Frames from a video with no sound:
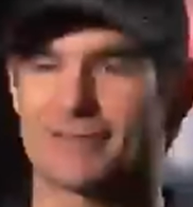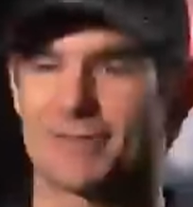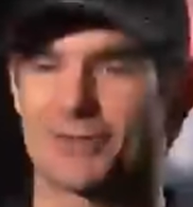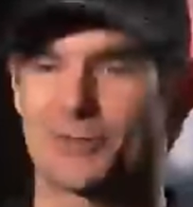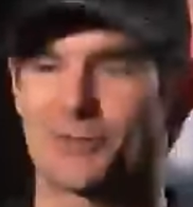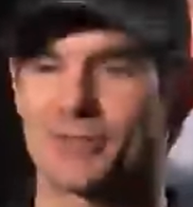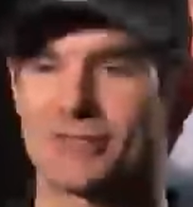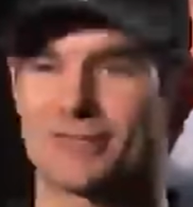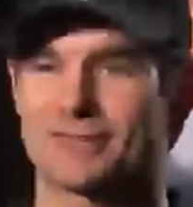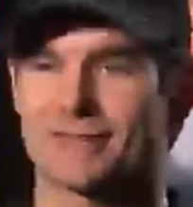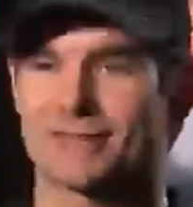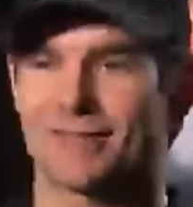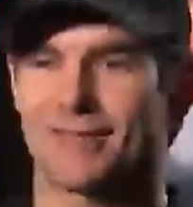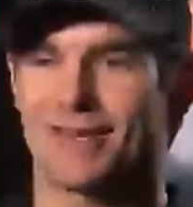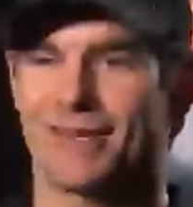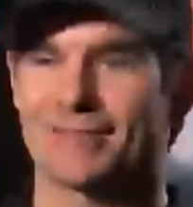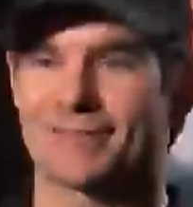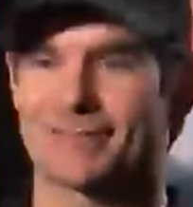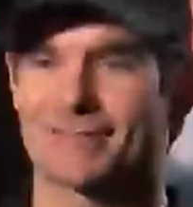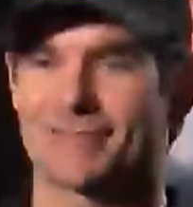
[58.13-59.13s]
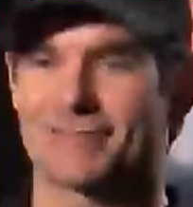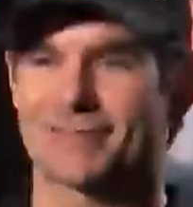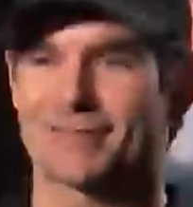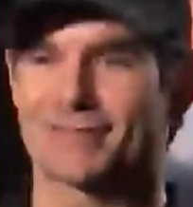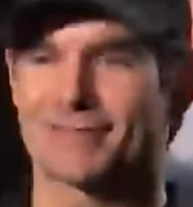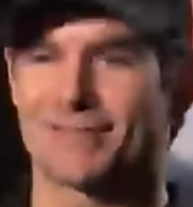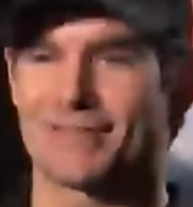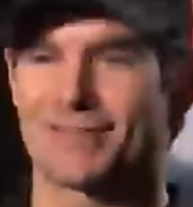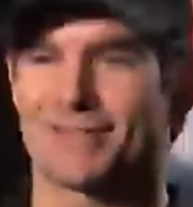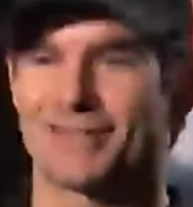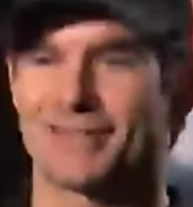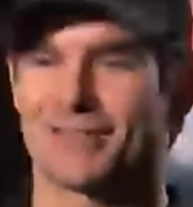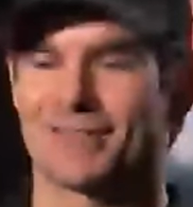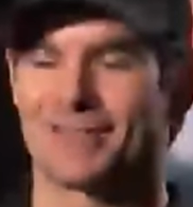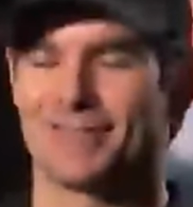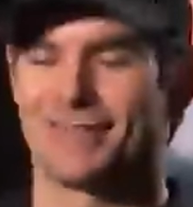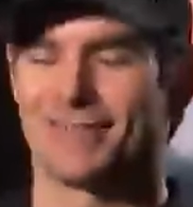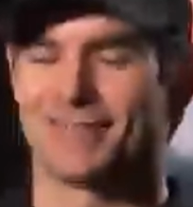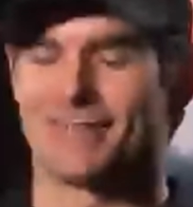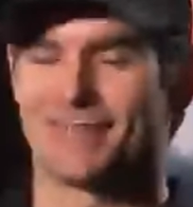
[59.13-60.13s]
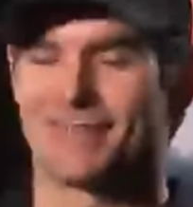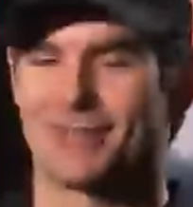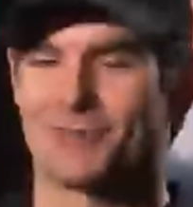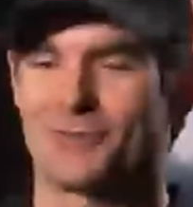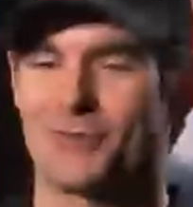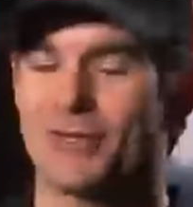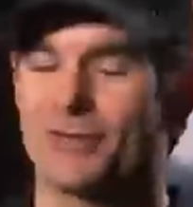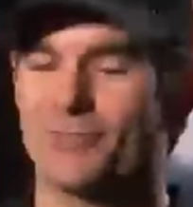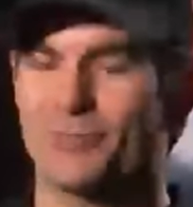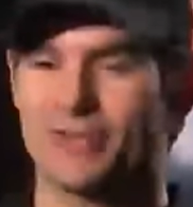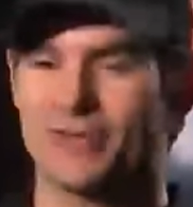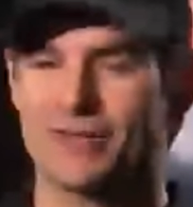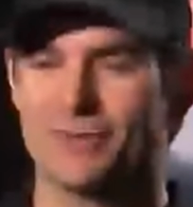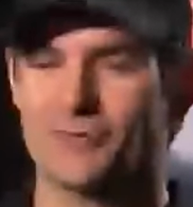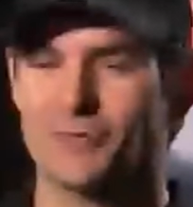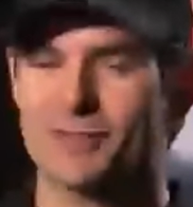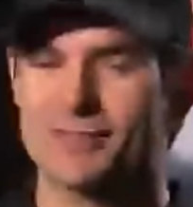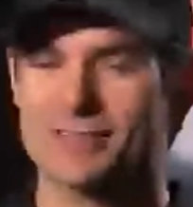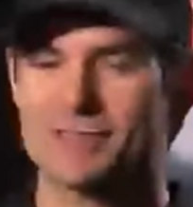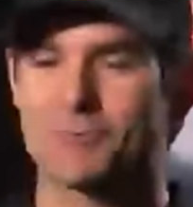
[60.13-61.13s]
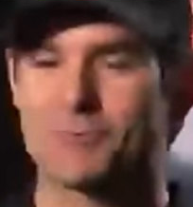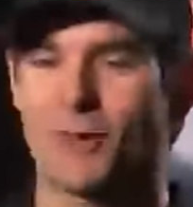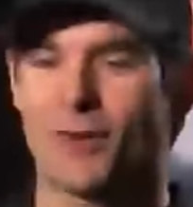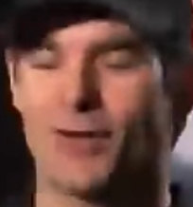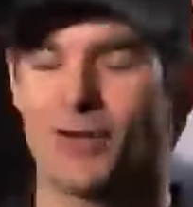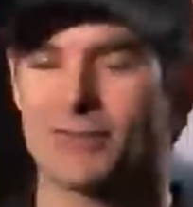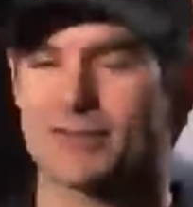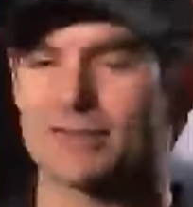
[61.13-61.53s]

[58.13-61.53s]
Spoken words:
increased a lot since we're small